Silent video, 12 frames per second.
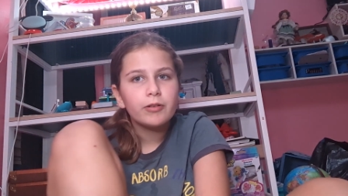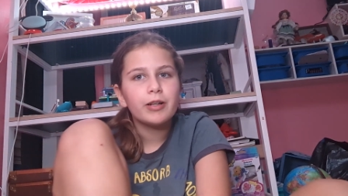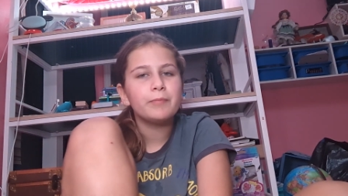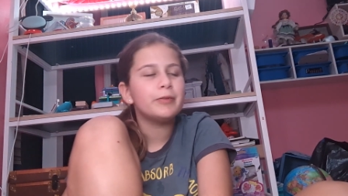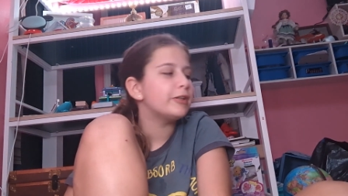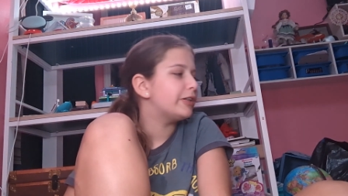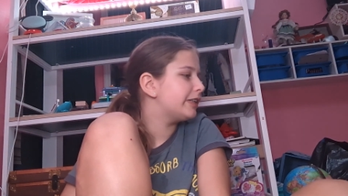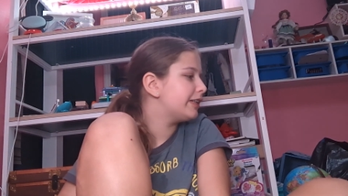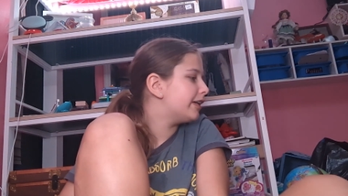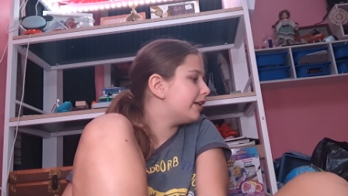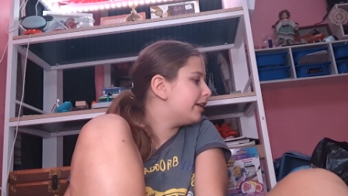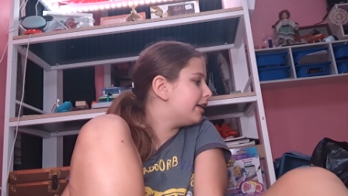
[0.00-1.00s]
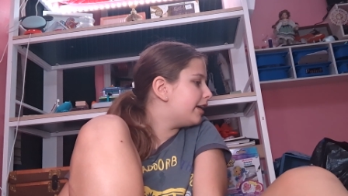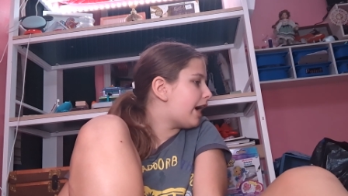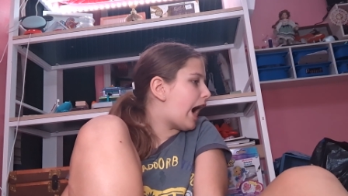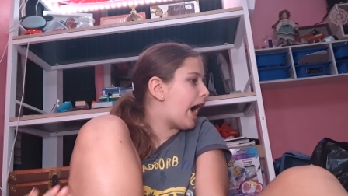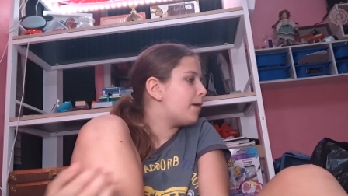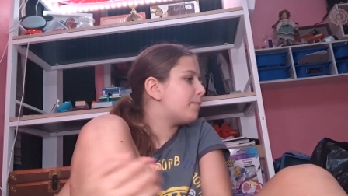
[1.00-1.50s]
what I'm doing.
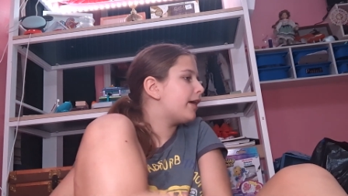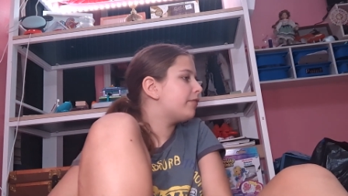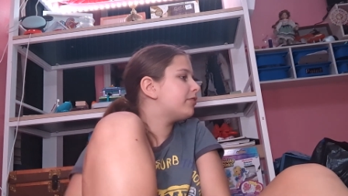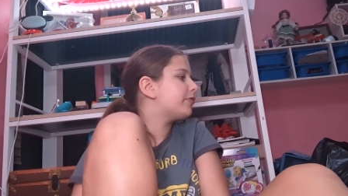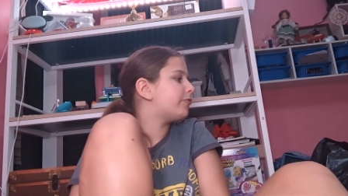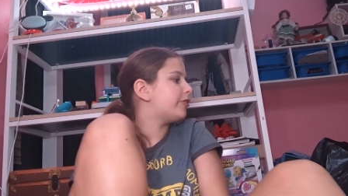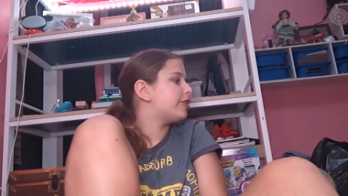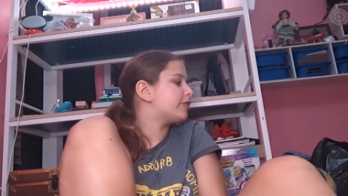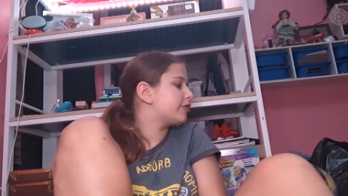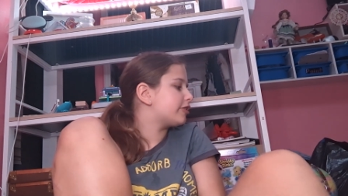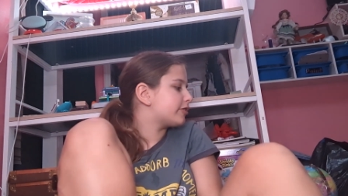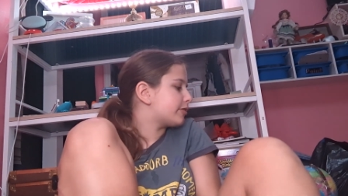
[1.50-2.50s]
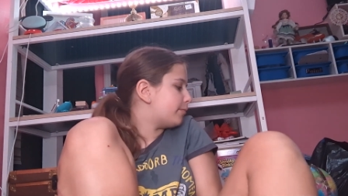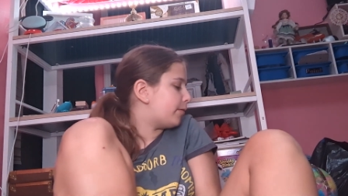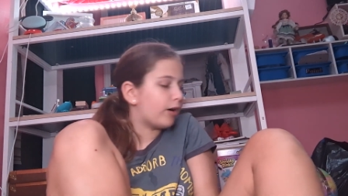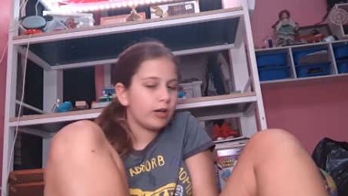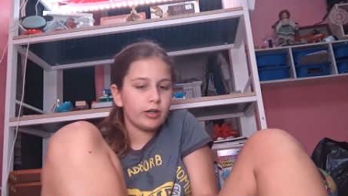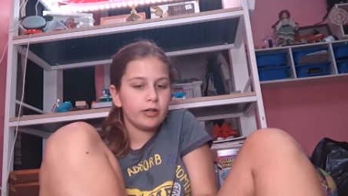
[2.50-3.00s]
I might have to finish this
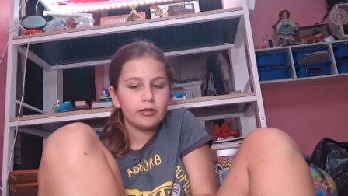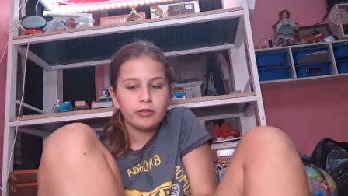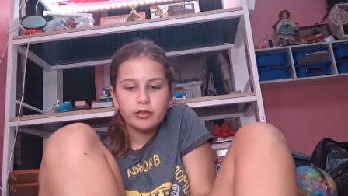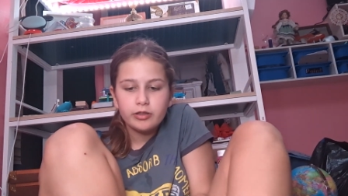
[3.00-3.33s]
tomorrow.